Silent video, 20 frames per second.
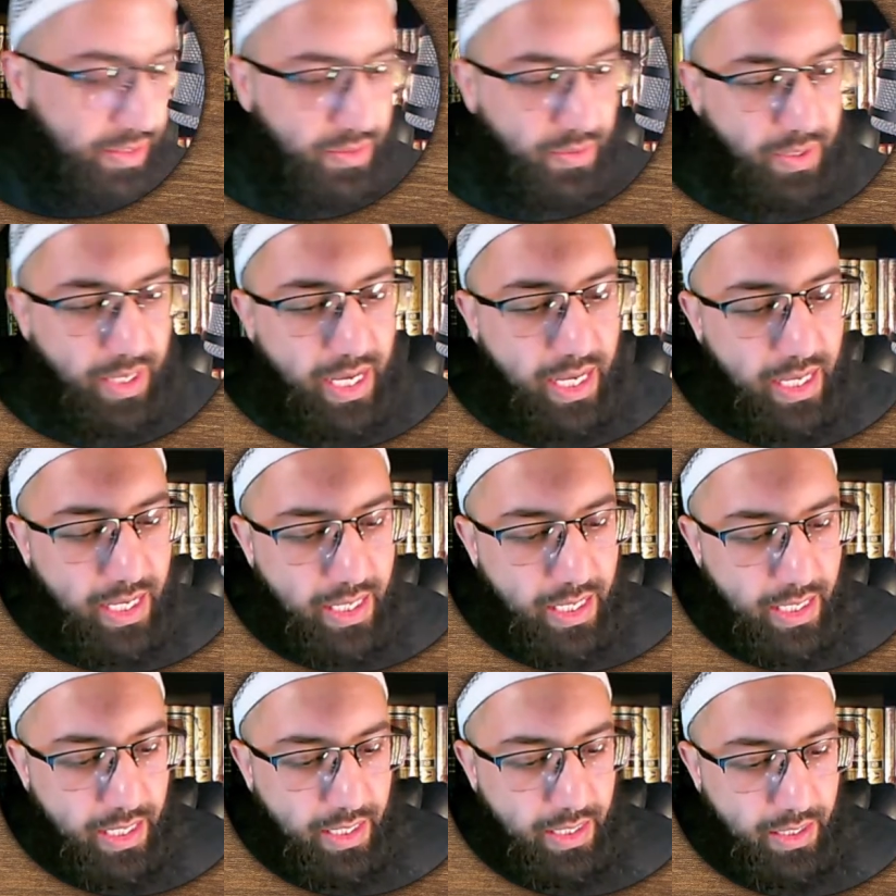Okay,
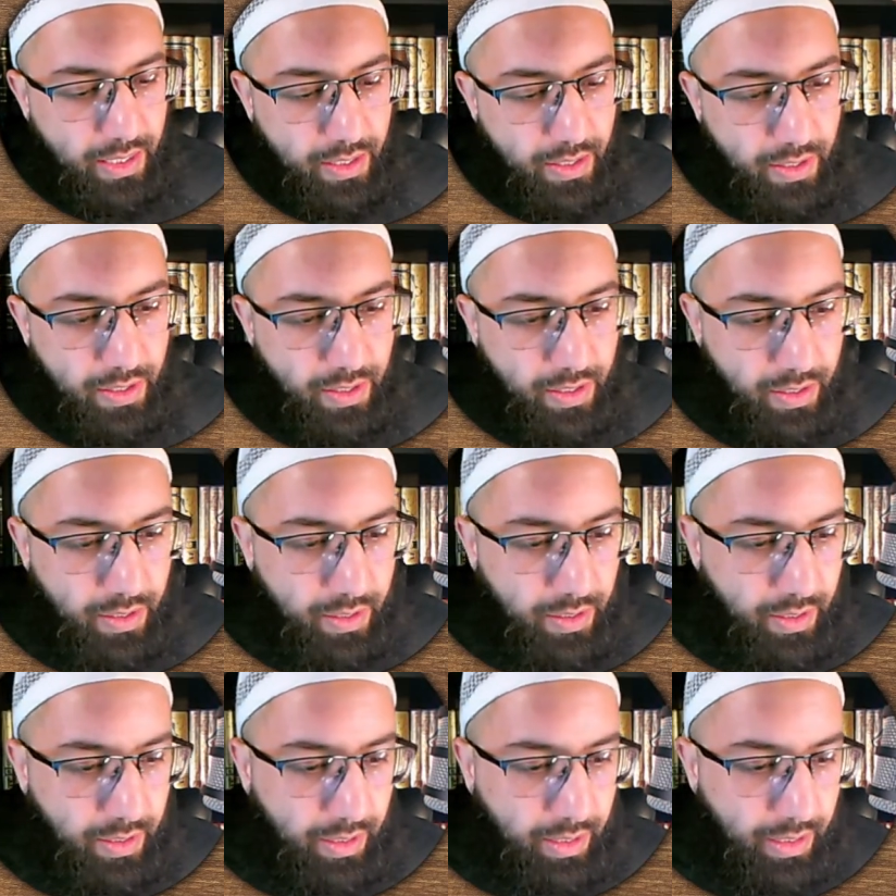
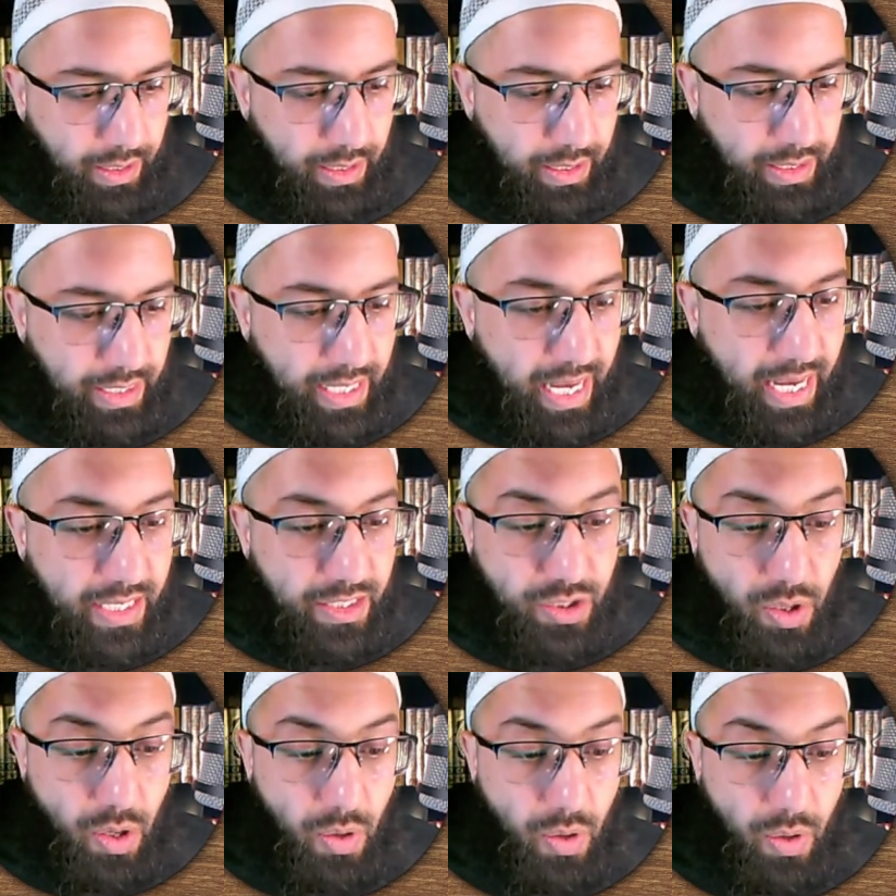yeah.
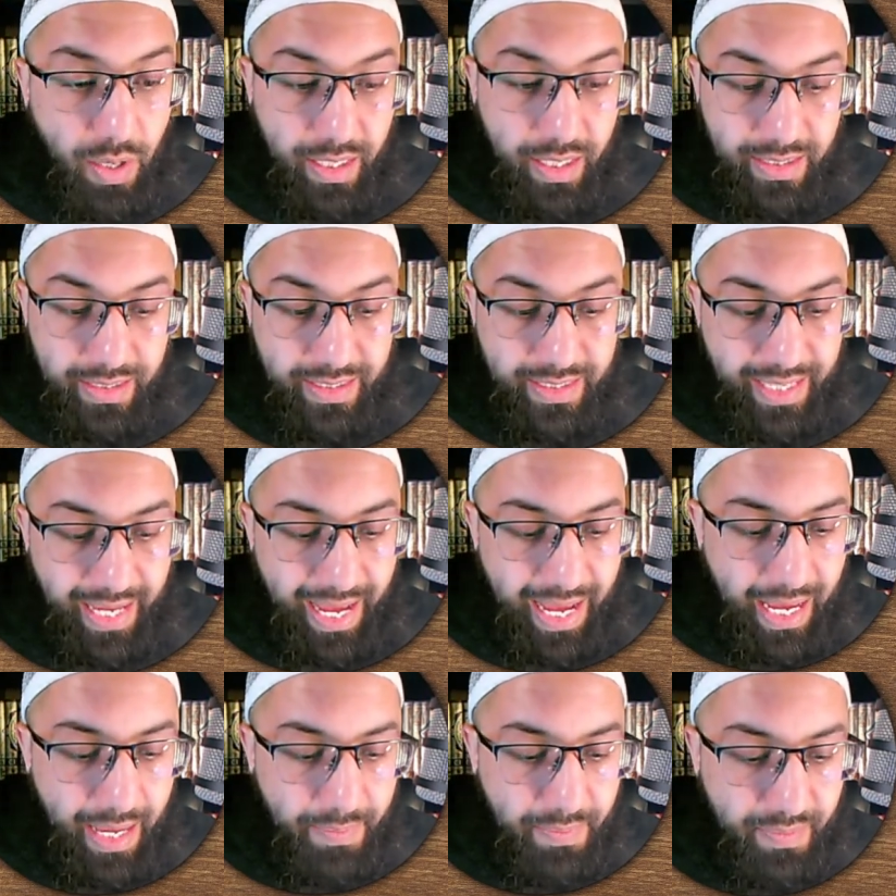So
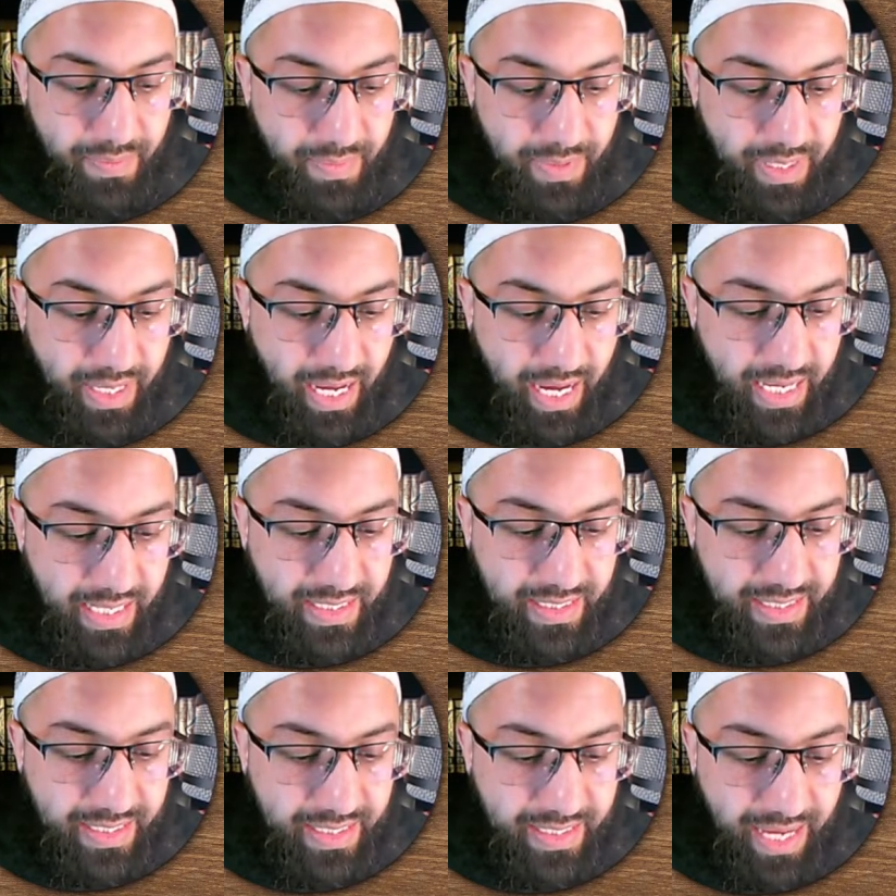time, guys,
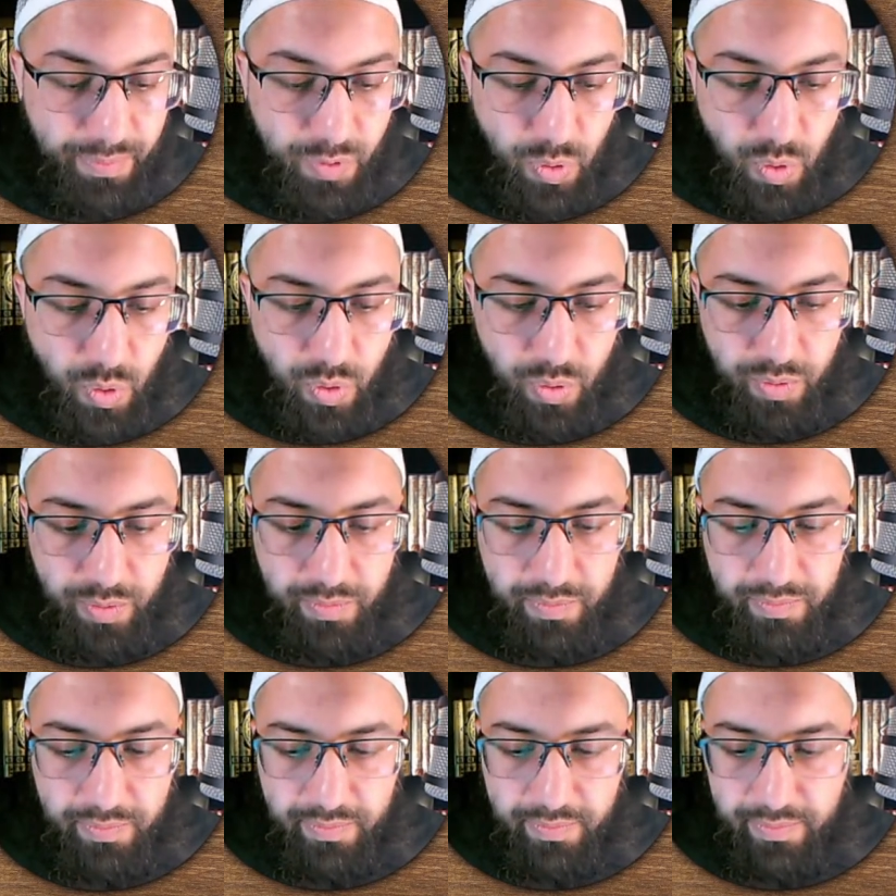time to
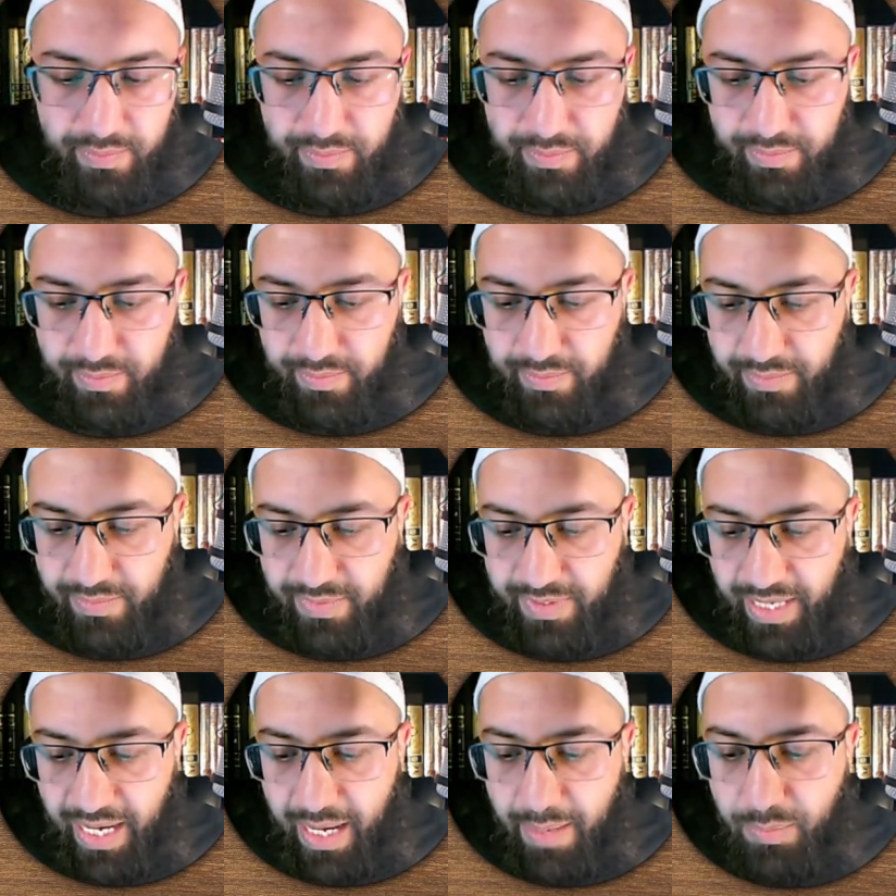
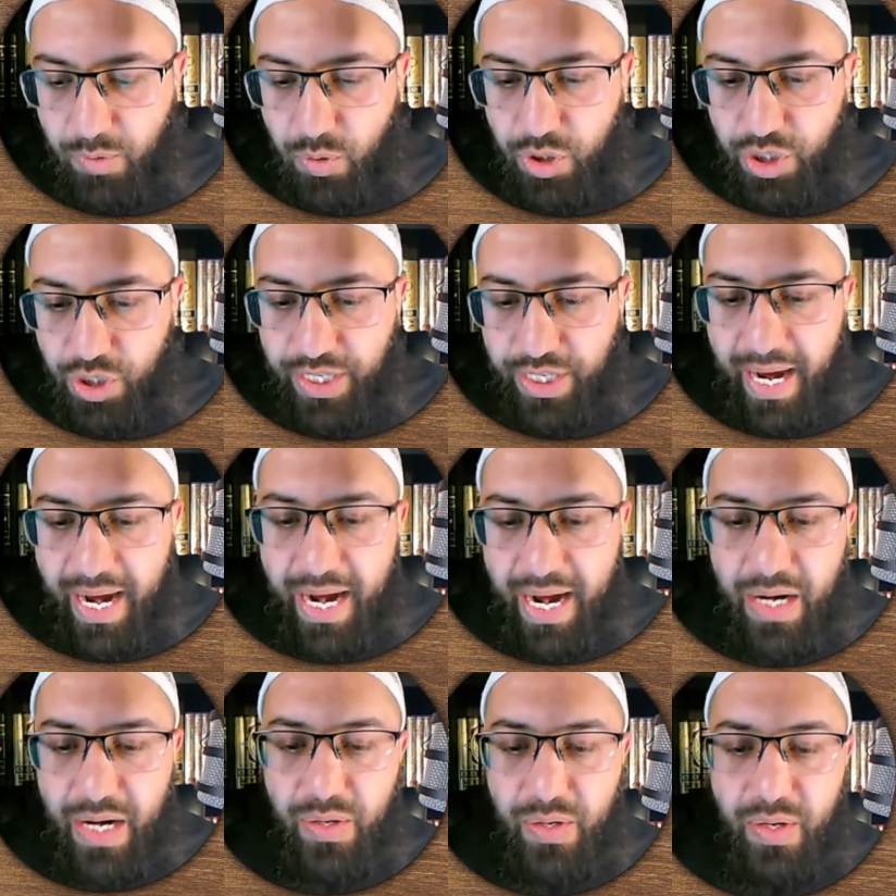
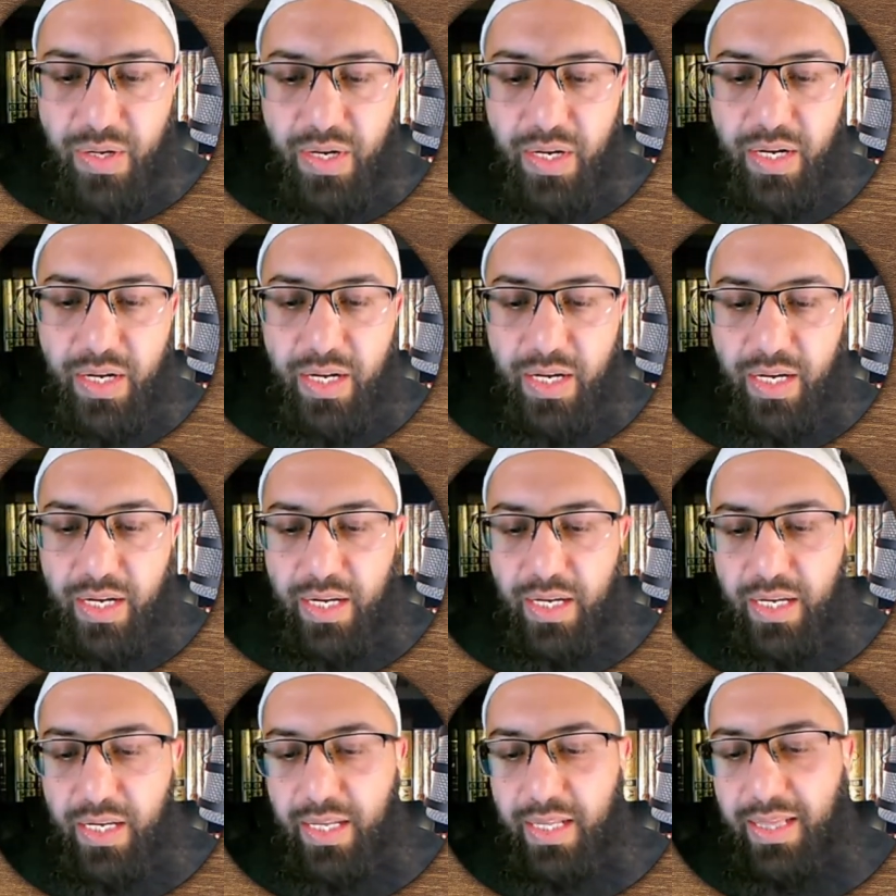share,
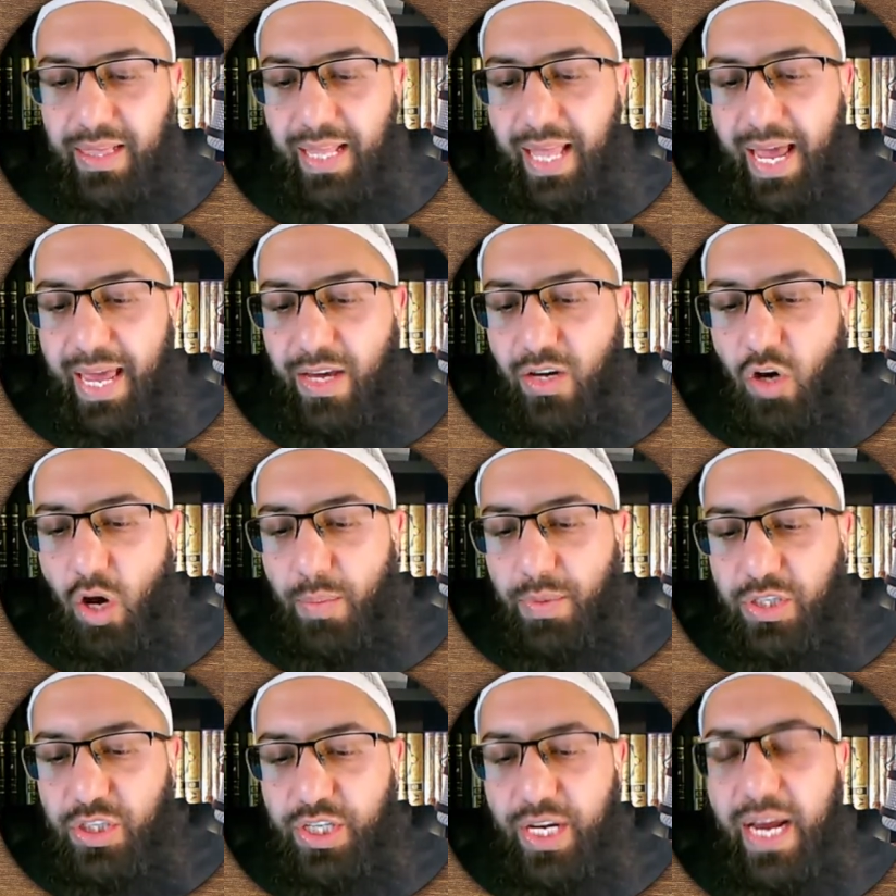like,
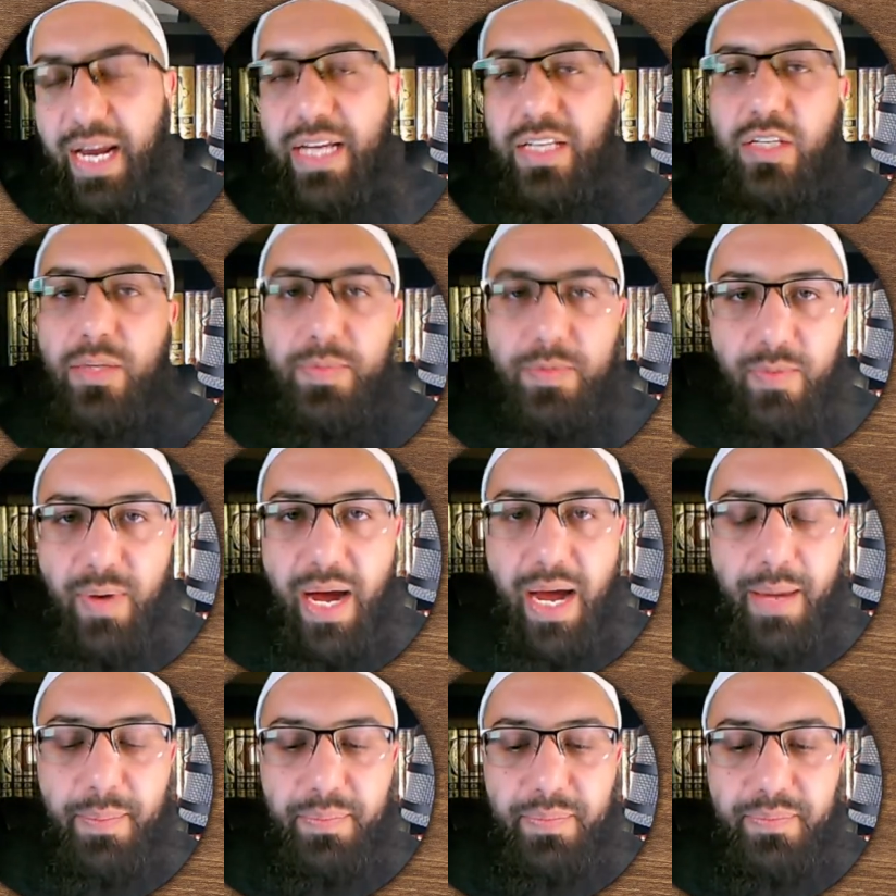comment, share, and
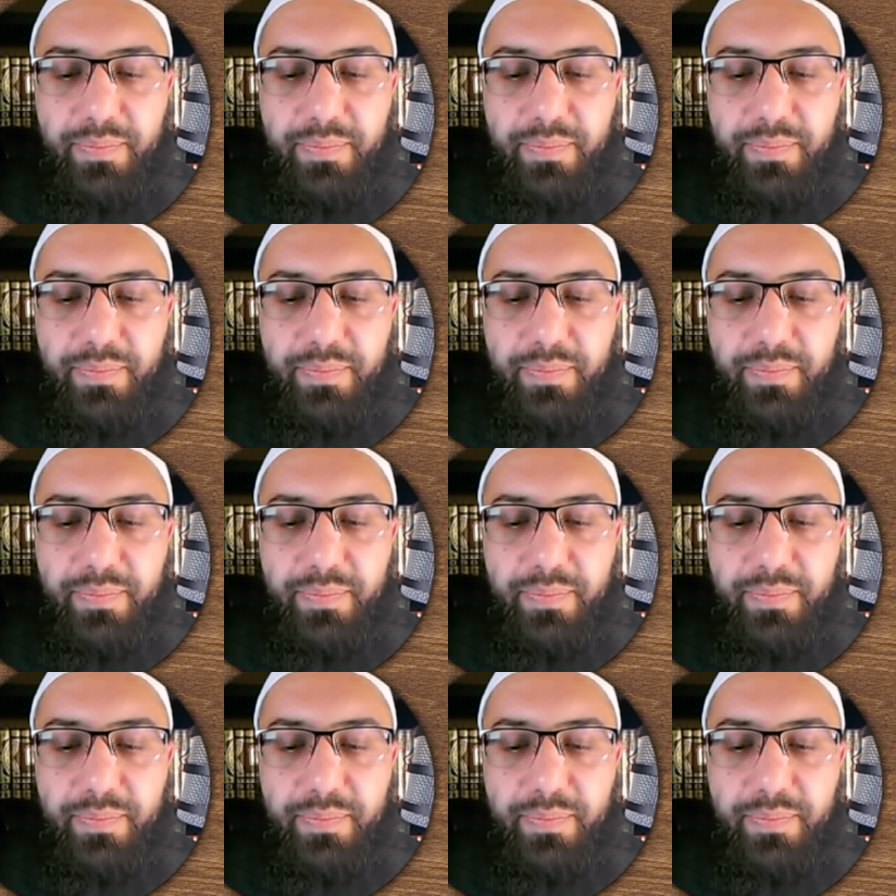subscribe.